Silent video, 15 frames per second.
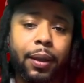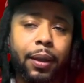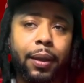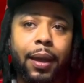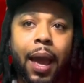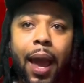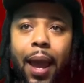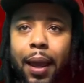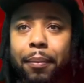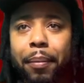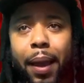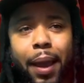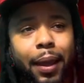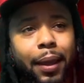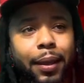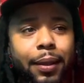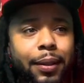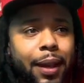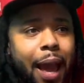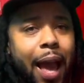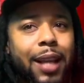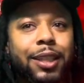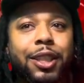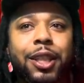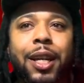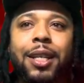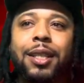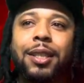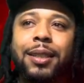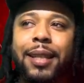Gang, that
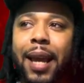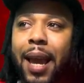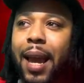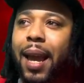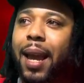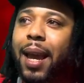shit's dead.